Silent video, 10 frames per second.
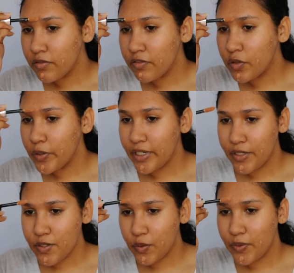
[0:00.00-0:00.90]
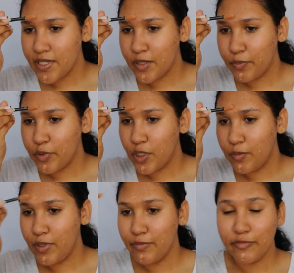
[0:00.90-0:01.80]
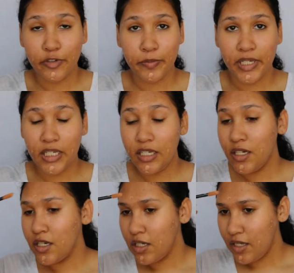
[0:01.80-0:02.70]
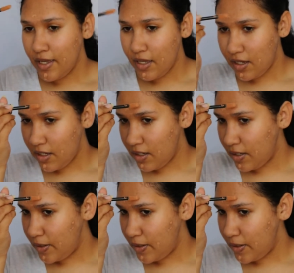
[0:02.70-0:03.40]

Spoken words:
Forehead is always a problem for me, so